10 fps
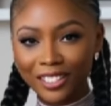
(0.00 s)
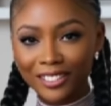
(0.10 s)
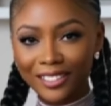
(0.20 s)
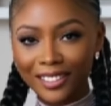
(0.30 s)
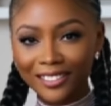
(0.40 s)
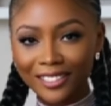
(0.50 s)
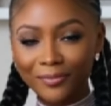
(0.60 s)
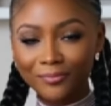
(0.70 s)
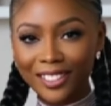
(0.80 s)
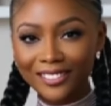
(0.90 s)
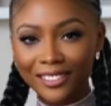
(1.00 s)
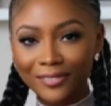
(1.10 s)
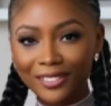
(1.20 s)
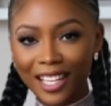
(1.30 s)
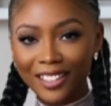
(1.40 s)
this
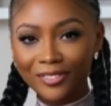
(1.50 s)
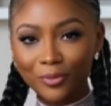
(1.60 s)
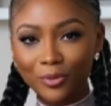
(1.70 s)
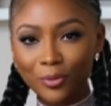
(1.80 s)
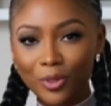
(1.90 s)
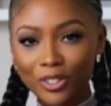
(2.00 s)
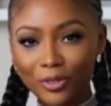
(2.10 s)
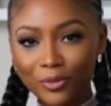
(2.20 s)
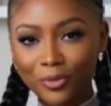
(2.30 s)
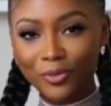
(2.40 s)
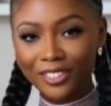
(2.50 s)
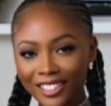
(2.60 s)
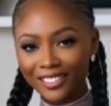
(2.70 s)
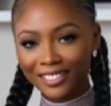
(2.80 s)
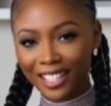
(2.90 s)
step-by-step guide will walk you through the
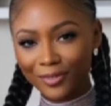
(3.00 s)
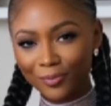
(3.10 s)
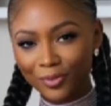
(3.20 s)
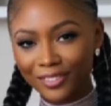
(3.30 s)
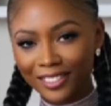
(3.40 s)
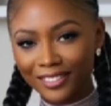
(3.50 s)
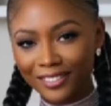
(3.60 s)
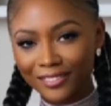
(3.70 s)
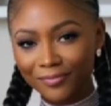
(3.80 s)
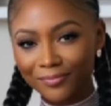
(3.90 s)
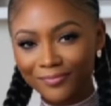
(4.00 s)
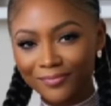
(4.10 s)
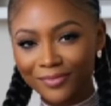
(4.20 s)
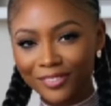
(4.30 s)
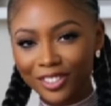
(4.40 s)
entire process.
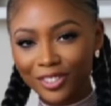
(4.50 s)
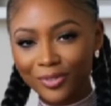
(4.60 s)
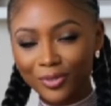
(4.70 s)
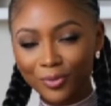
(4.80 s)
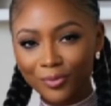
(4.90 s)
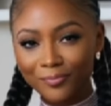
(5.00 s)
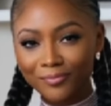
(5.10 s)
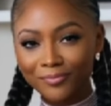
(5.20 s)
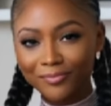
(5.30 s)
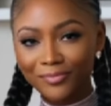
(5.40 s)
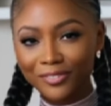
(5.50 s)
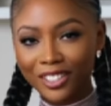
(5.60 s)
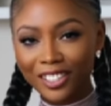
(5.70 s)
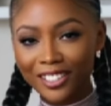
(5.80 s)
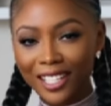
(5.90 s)
So,
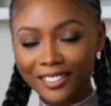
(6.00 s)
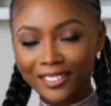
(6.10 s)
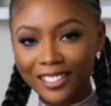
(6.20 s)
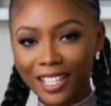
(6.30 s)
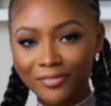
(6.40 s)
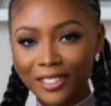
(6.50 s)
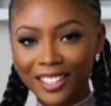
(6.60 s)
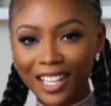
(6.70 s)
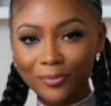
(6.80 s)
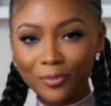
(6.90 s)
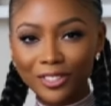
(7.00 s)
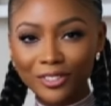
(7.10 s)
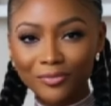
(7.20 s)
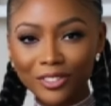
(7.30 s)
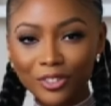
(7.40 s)
let's dive in and bring
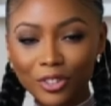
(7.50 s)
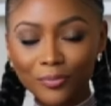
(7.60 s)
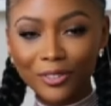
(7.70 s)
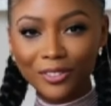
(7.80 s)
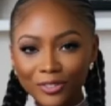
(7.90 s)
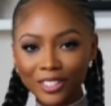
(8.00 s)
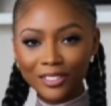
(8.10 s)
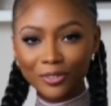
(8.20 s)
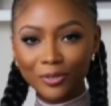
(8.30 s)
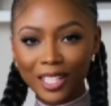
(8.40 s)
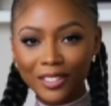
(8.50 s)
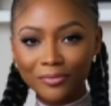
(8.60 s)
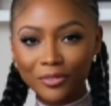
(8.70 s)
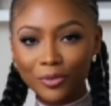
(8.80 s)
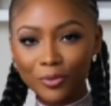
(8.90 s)
your virtual persona to
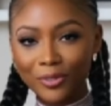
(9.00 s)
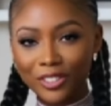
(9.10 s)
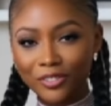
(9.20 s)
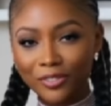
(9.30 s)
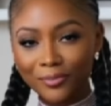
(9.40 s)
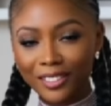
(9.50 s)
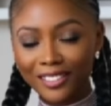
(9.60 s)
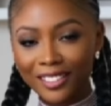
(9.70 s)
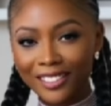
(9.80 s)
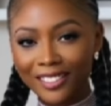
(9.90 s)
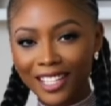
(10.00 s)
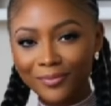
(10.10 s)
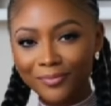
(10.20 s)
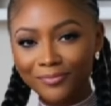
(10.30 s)
life without spending a dime.